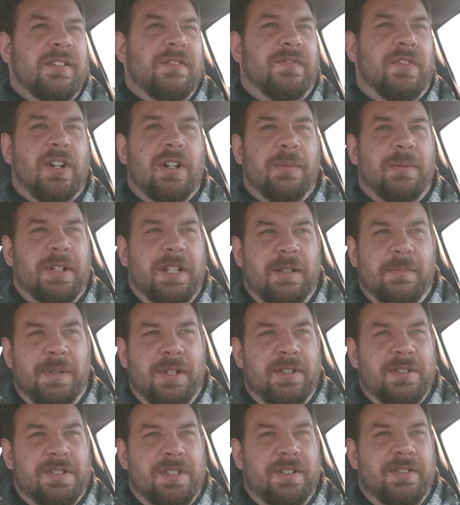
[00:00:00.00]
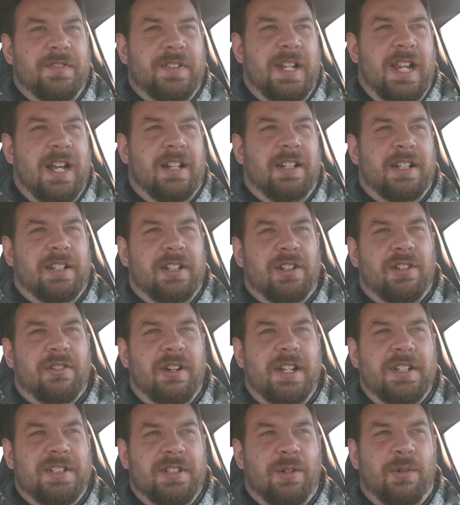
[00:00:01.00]
verbally abusive and act like a
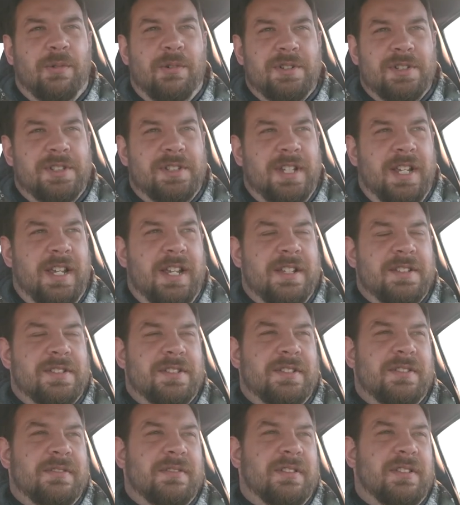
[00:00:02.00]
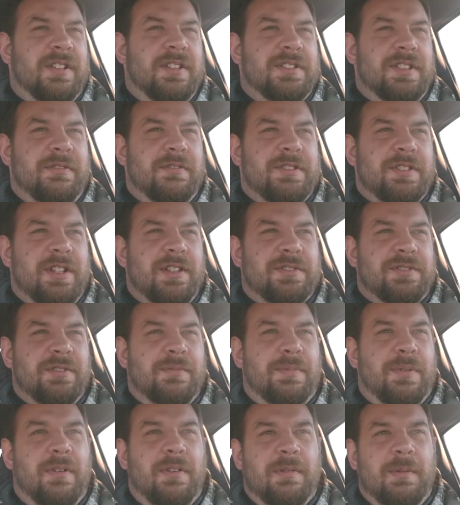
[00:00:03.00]
crazy horse's ass because he was also
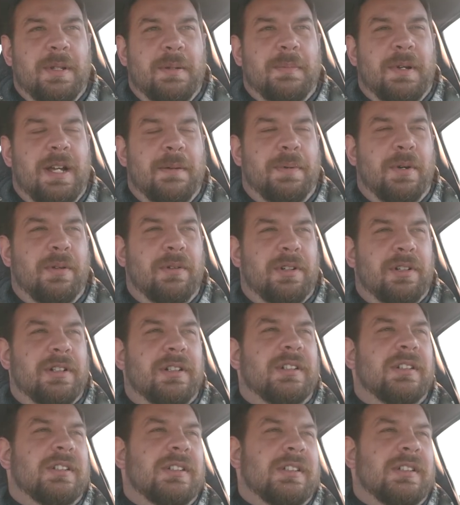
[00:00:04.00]
partly bipolar.